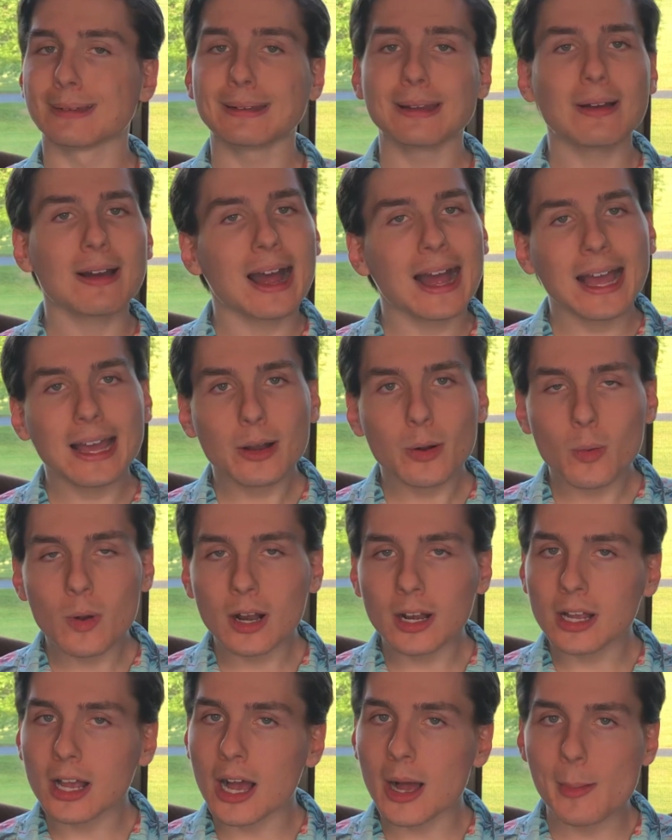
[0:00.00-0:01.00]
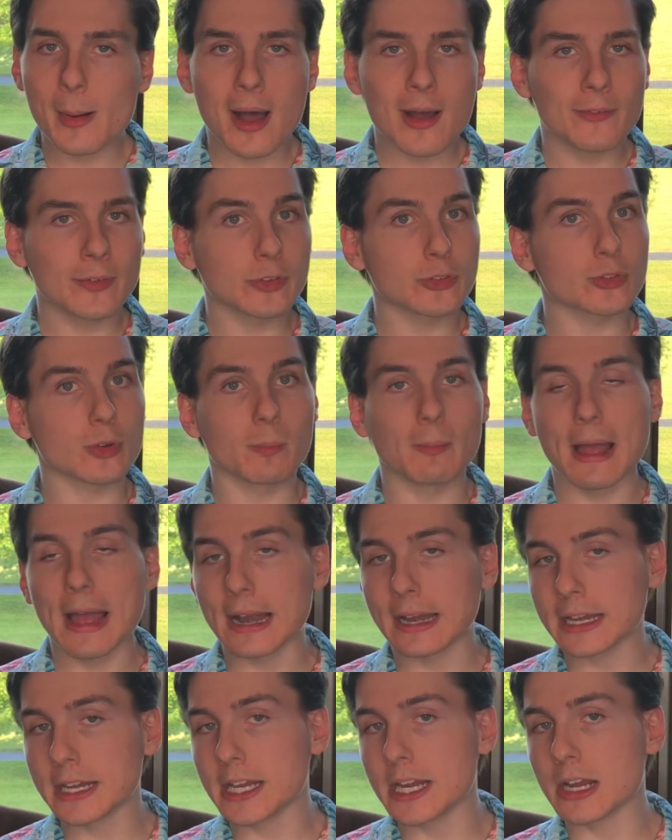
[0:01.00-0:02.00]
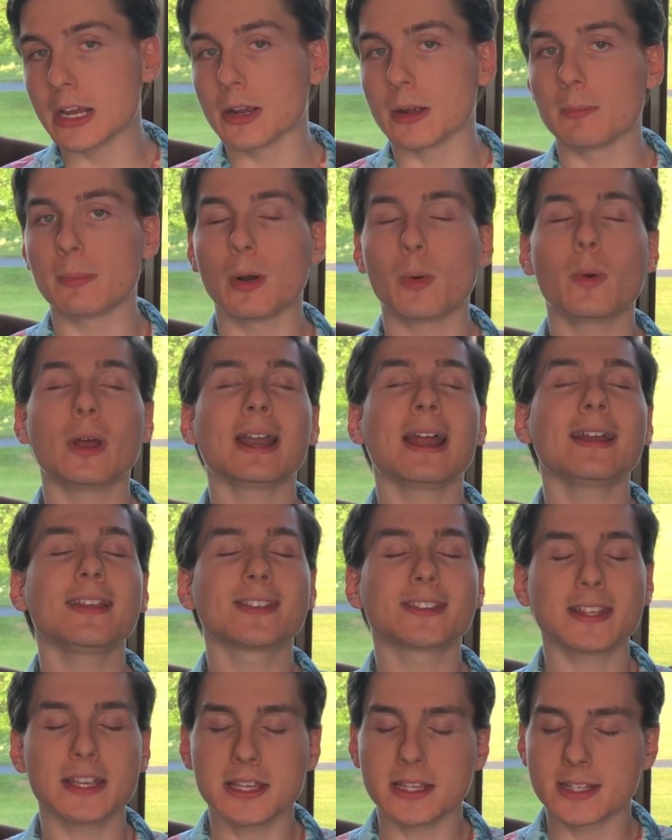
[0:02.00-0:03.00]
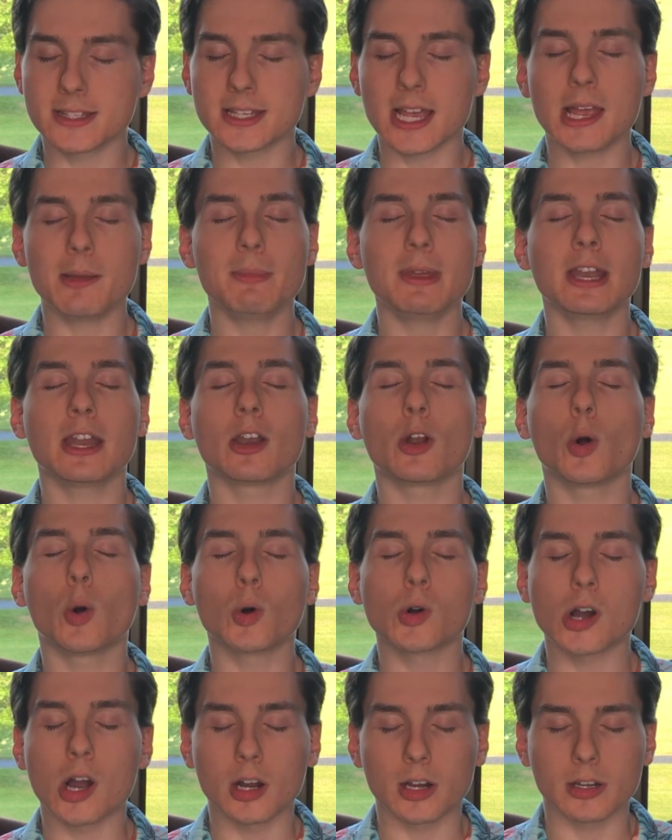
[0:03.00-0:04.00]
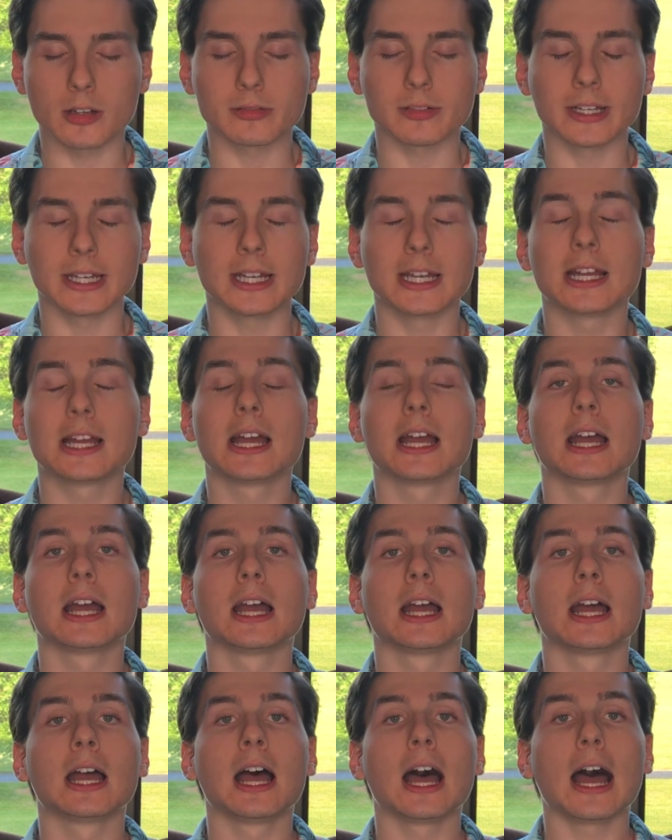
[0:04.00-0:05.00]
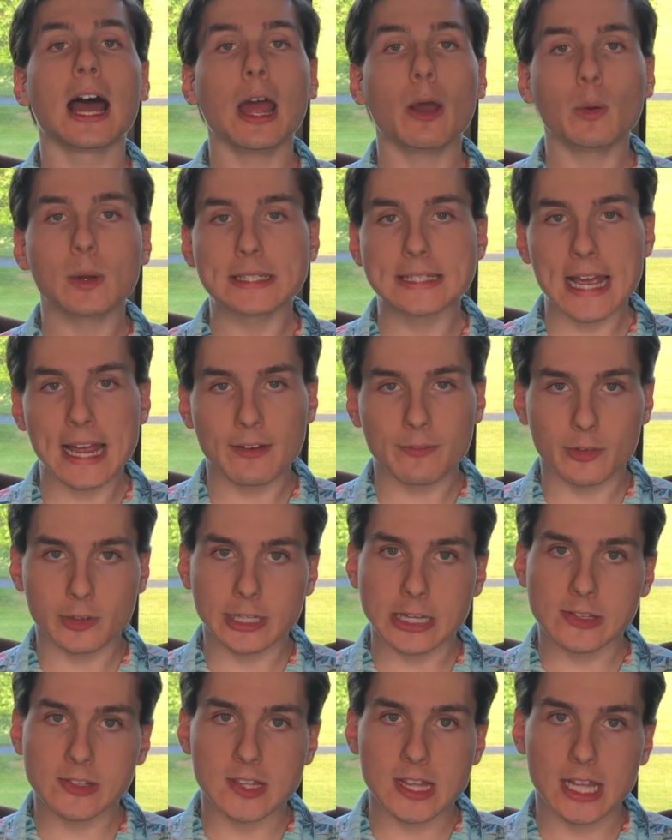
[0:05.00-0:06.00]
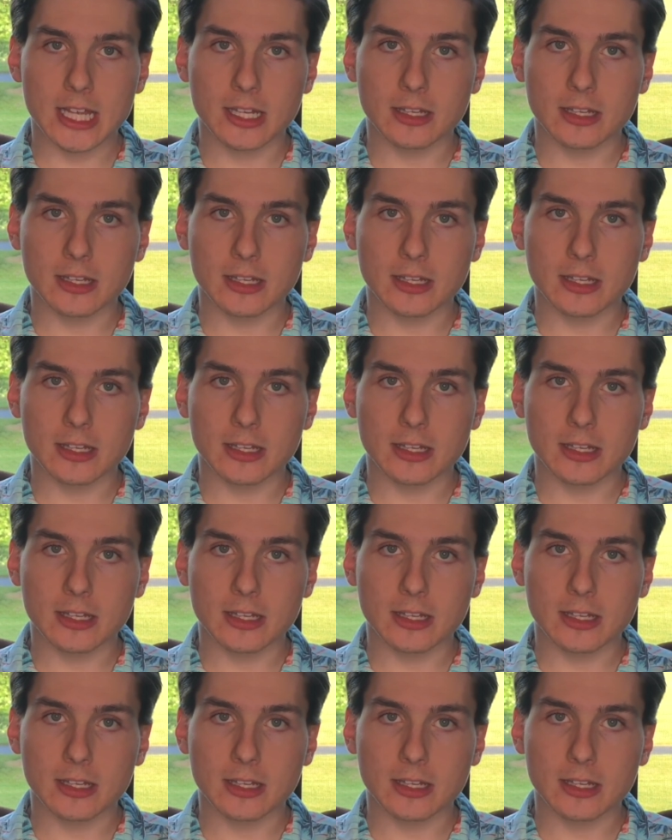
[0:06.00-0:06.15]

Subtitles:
Now, I don't want to come off as dramatic here, but when I say this, I mean it wholeheartedly. I would die for this thing.